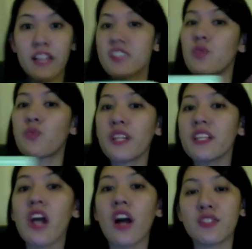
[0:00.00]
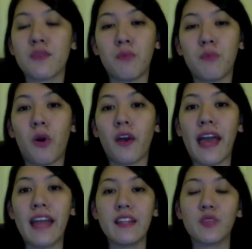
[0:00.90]
It's a really awesome book,
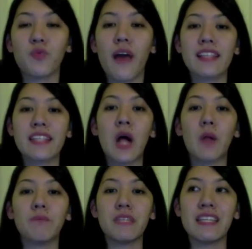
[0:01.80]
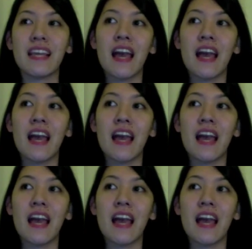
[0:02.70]
and it has helped me